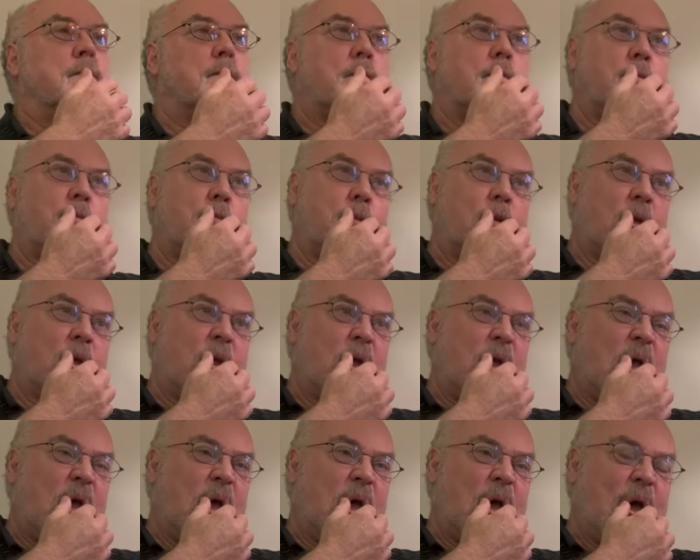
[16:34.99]
was your
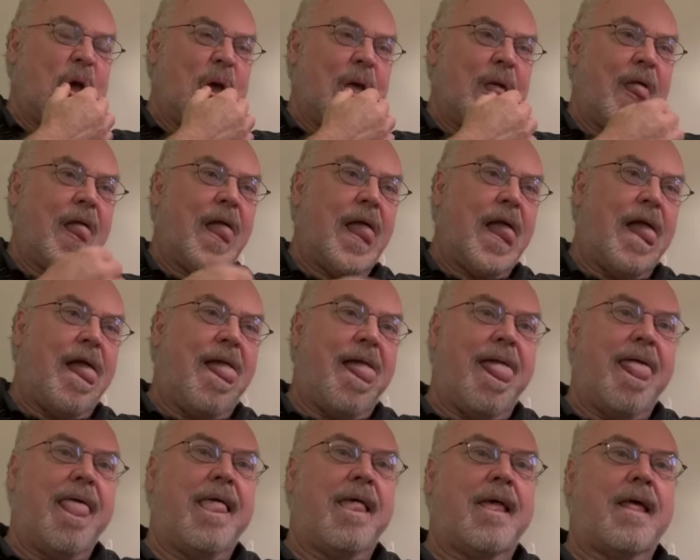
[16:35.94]
first, uh,
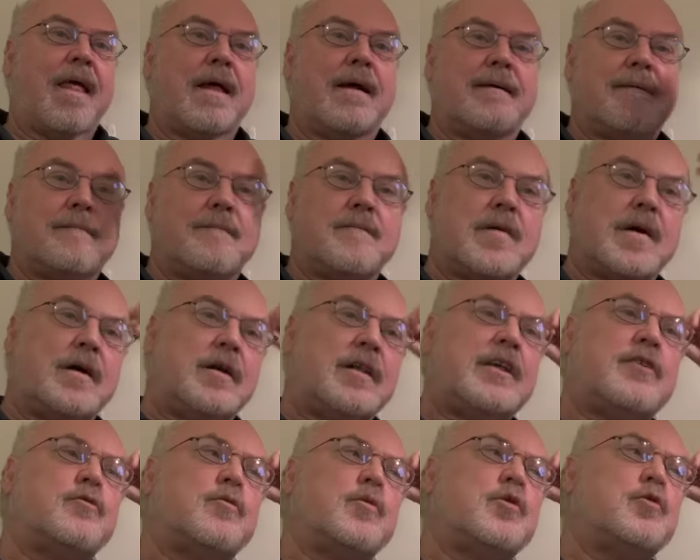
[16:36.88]
you know, case.
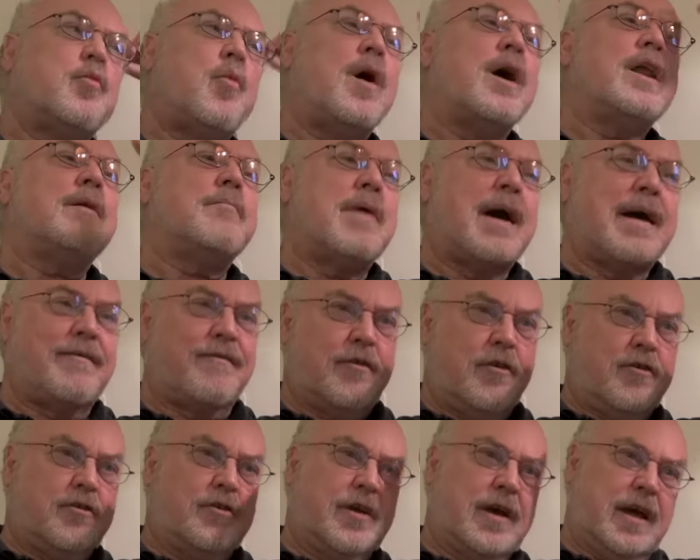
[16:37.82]
This was one of my
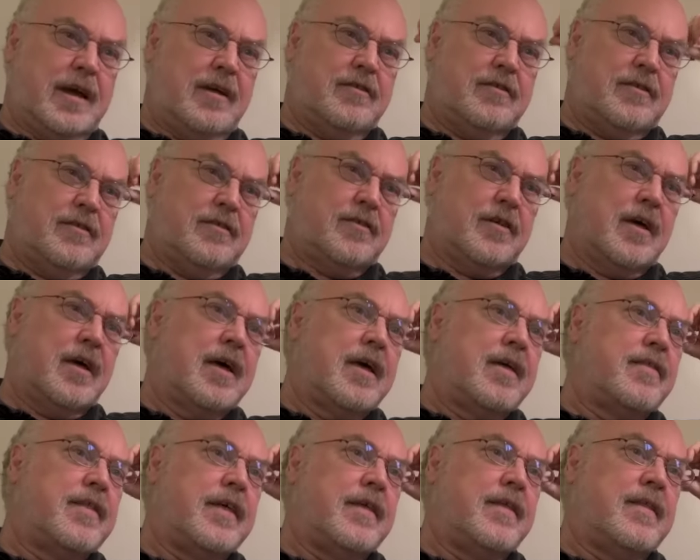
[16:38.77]
first, first cases. cases.
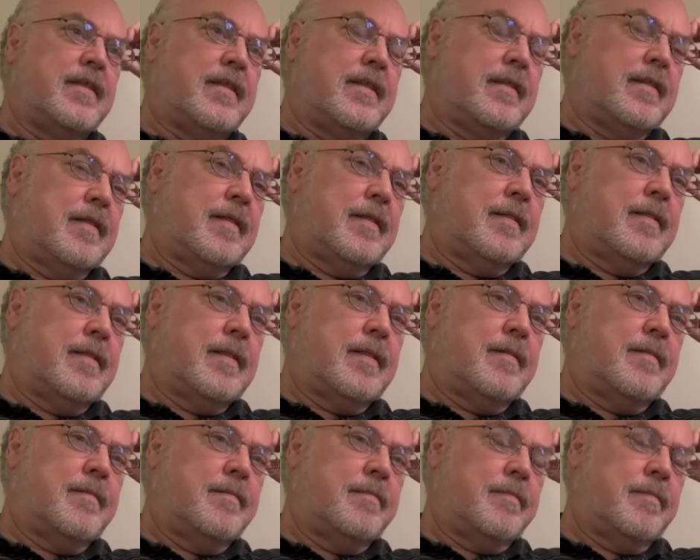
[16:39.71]
And the, and
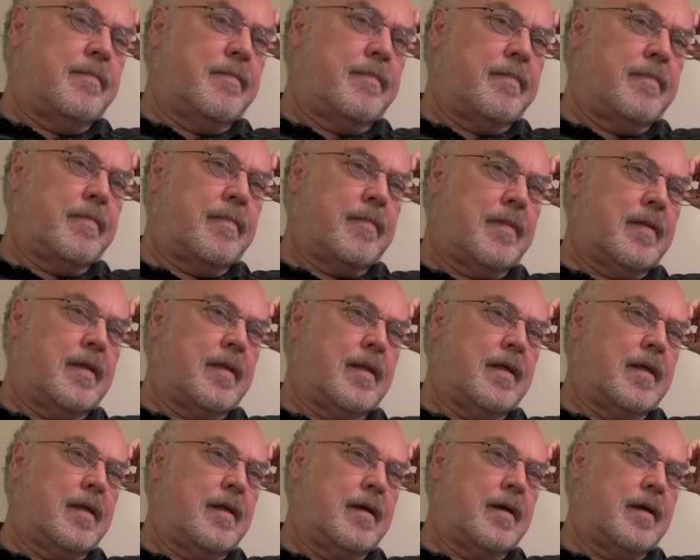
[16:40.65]
you and this did
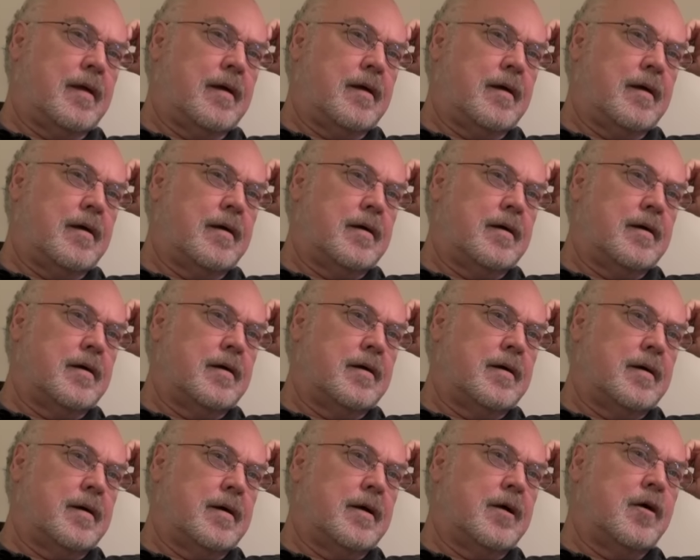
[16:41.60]
this. He filed an OSHA
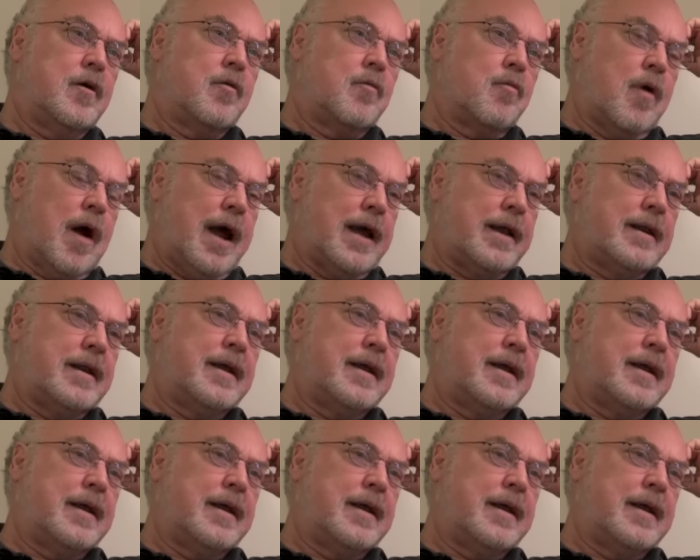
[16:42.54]
complaint. Right,